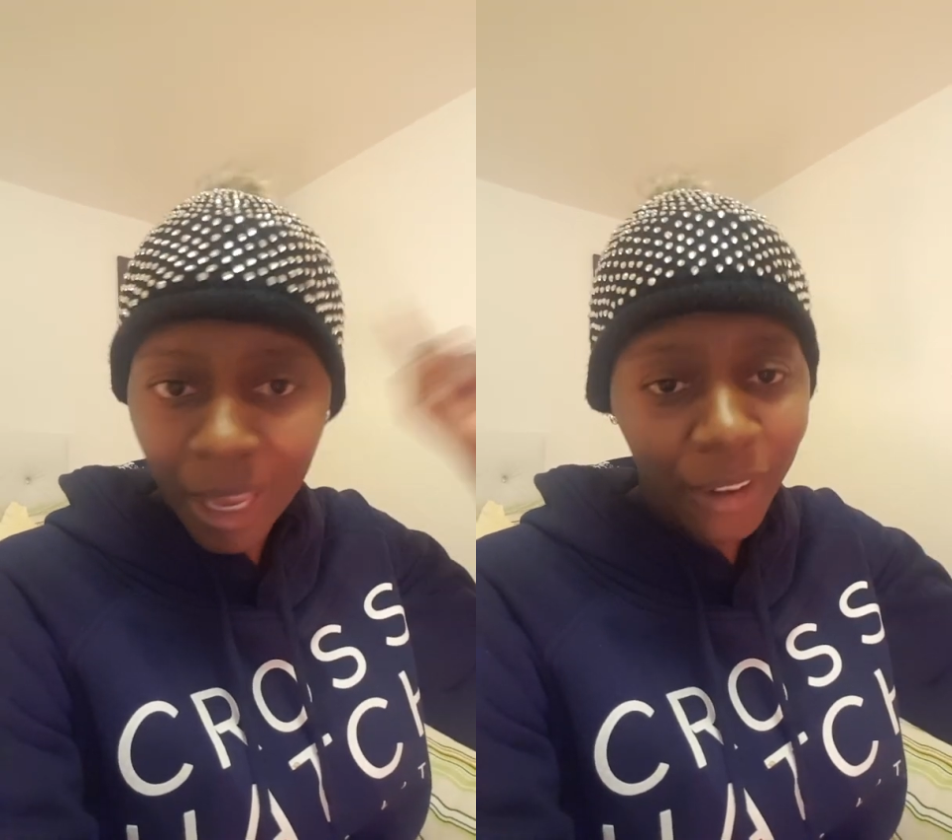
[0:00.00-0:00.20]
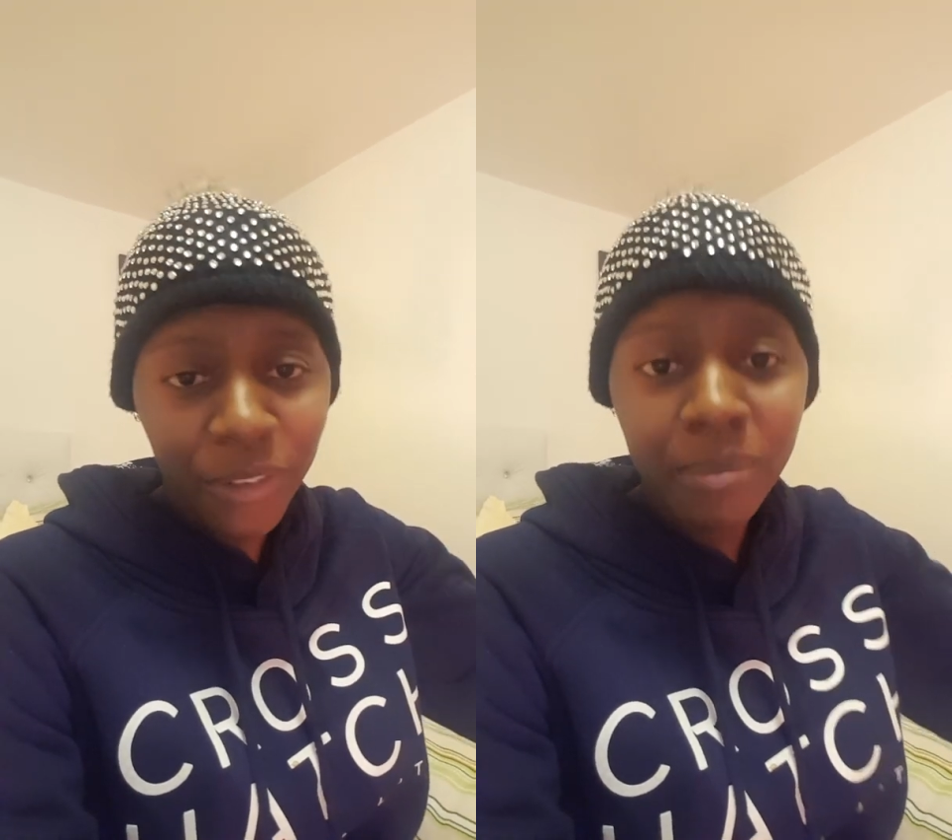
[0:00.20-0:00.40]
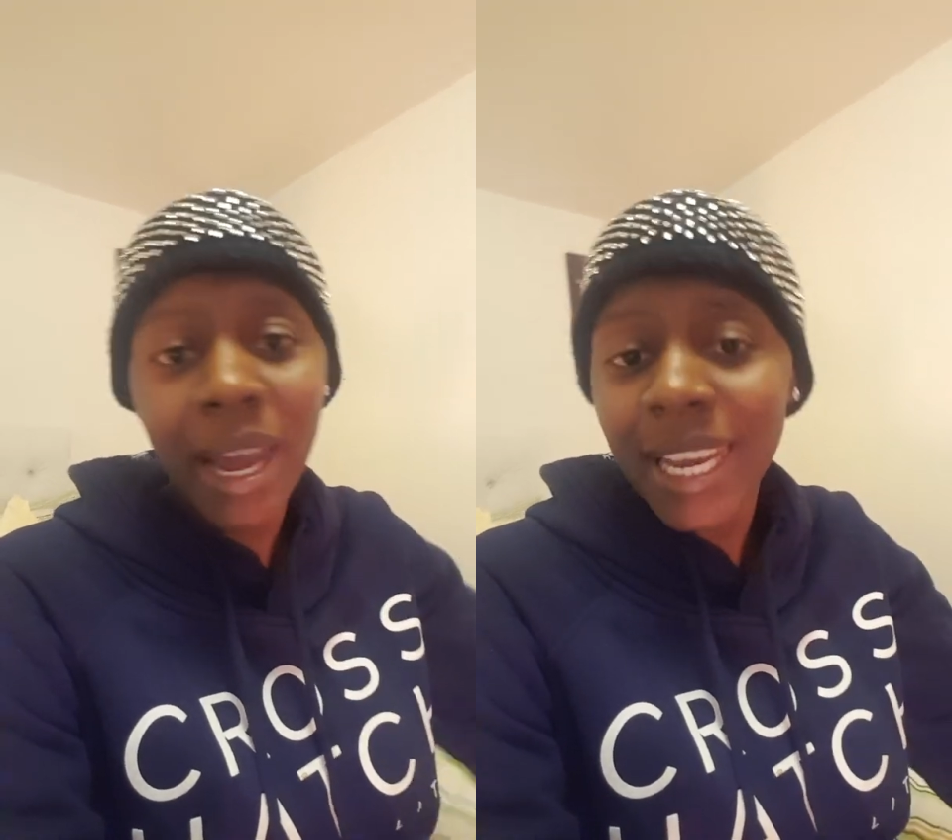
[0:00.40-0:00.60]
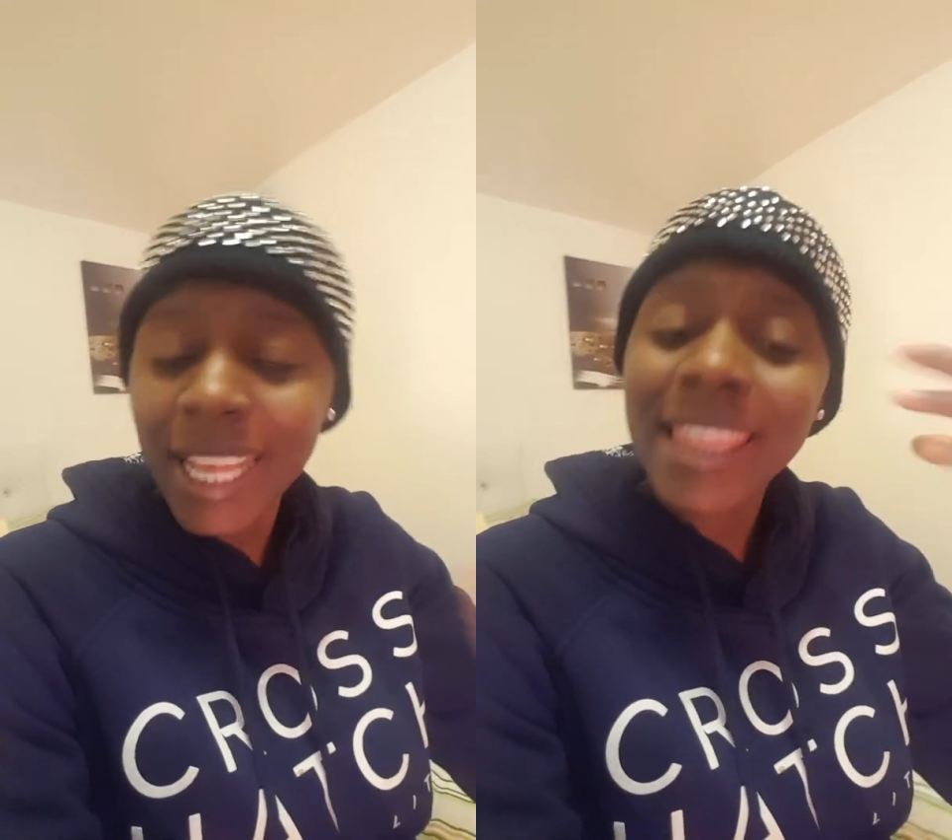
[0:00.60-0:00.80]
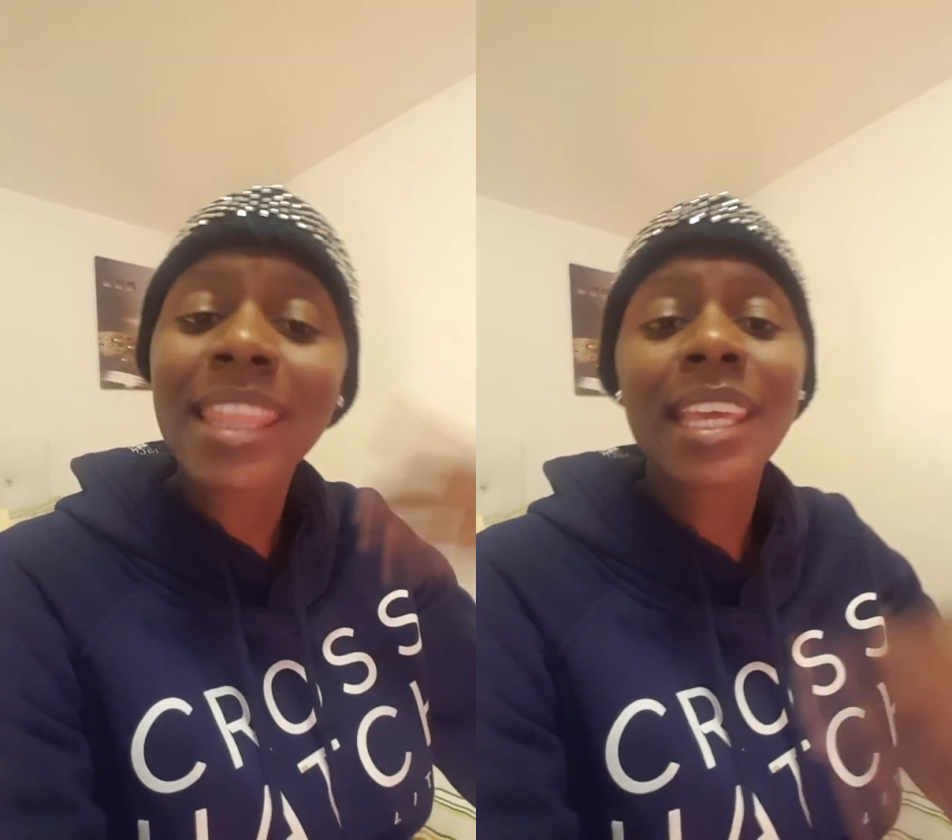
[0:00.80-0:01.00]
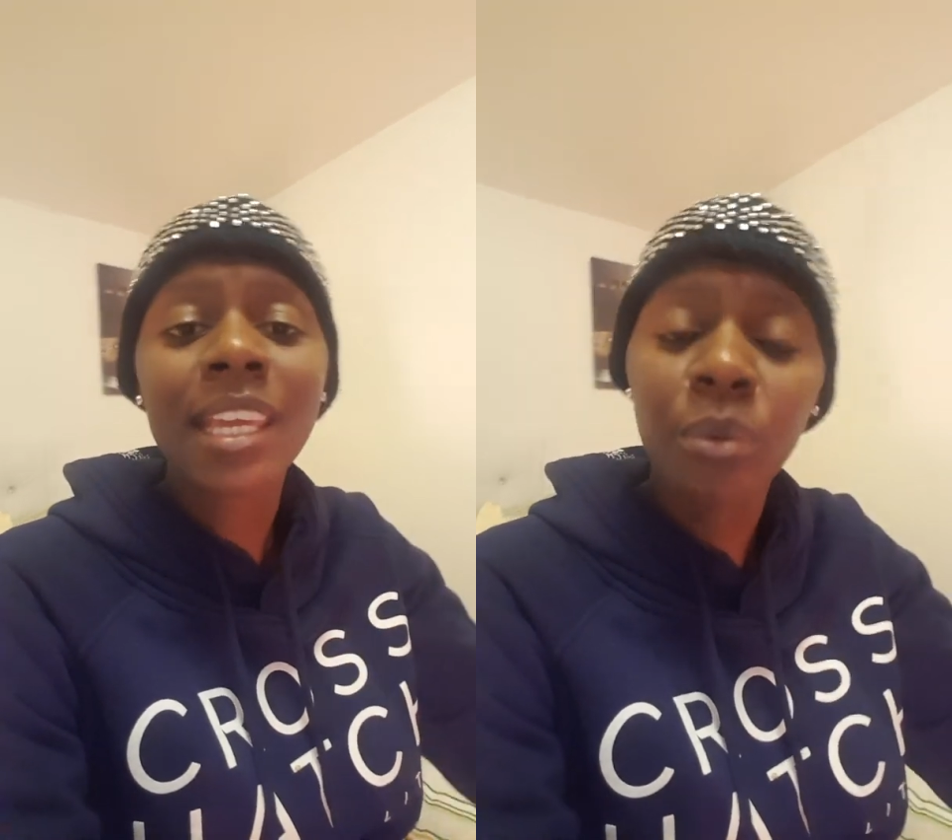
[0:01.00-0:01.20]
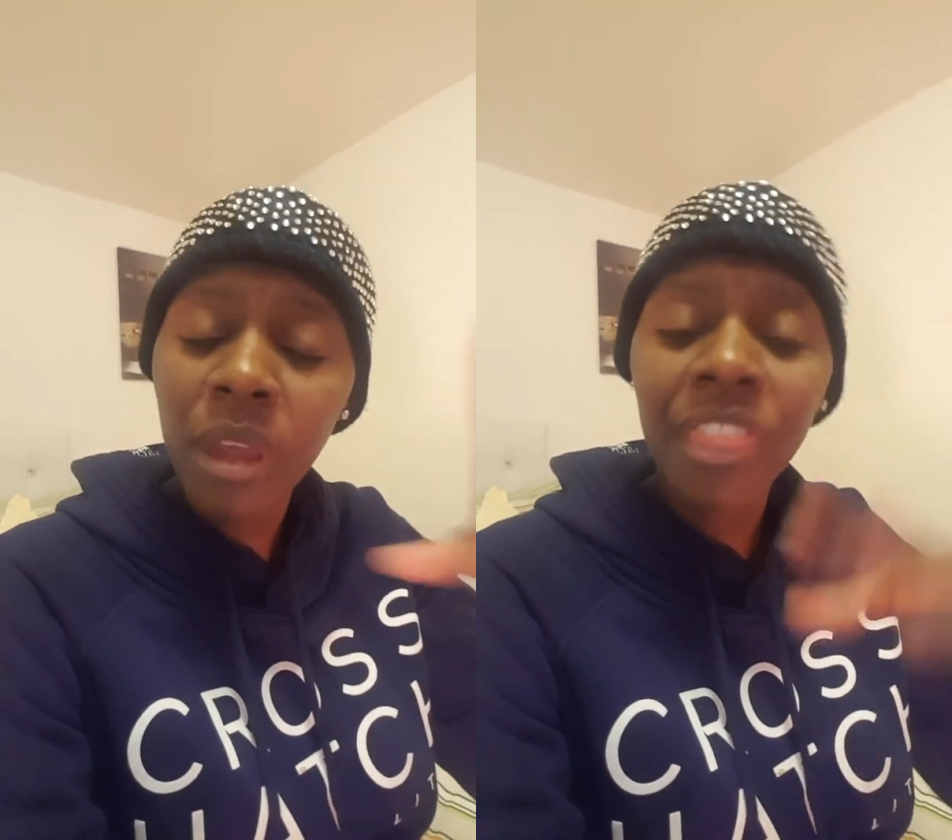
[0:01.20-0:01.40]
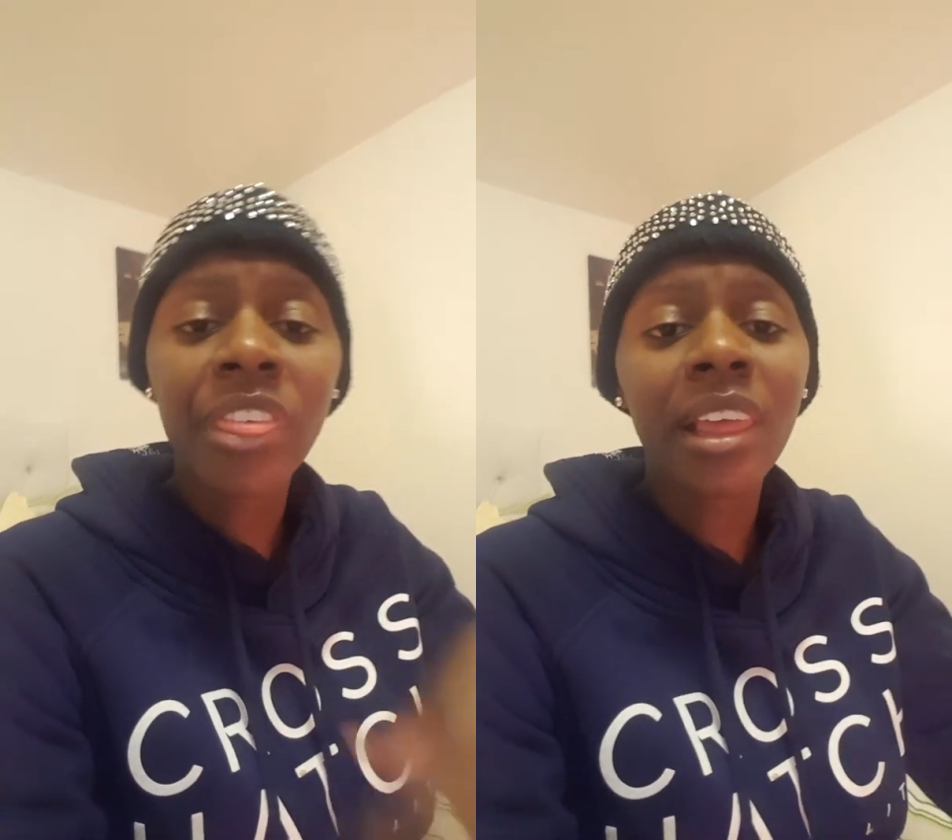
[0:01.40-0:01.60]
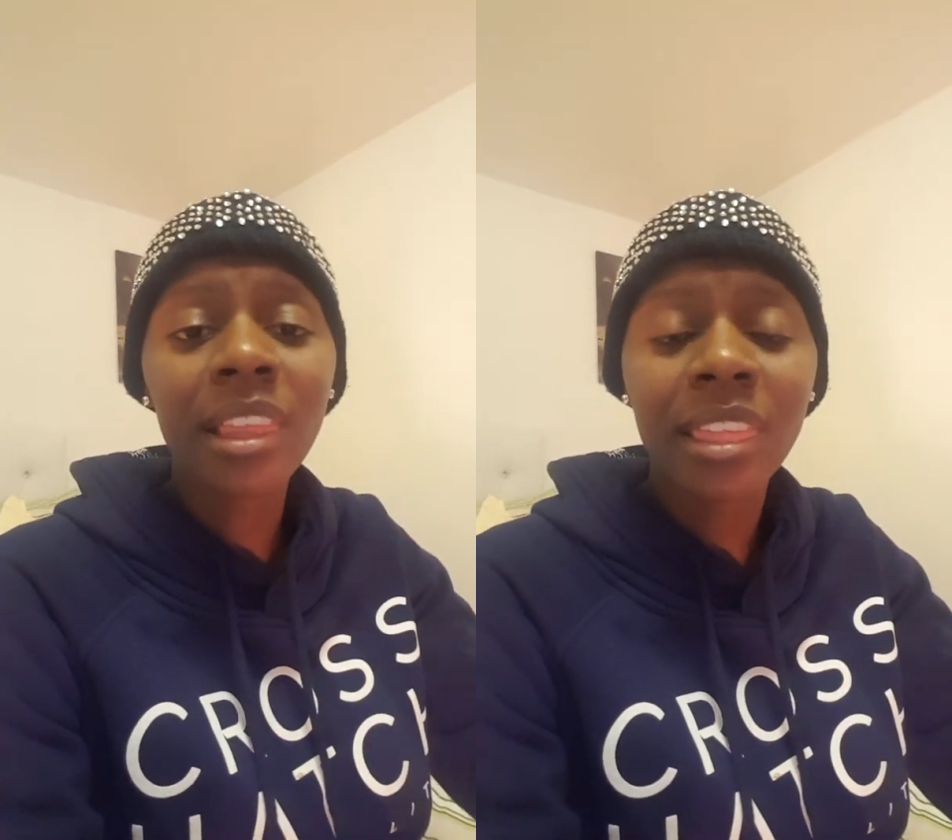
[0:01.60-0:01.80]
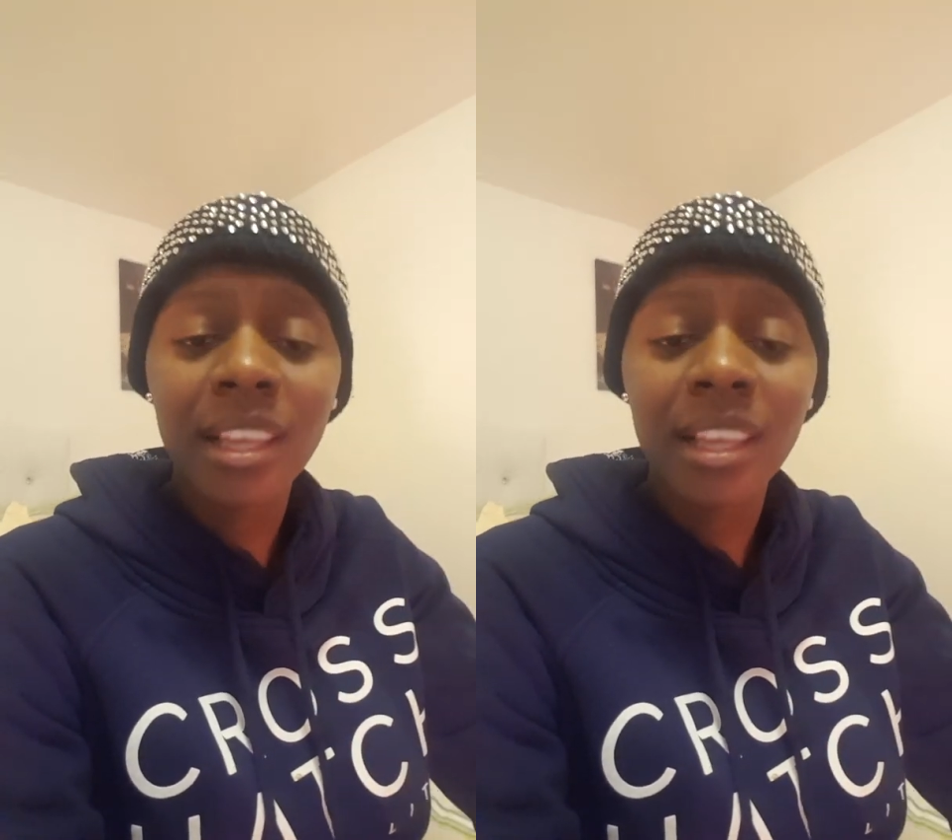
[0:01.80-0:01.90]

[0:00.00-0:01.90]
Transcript: of your mind and rethink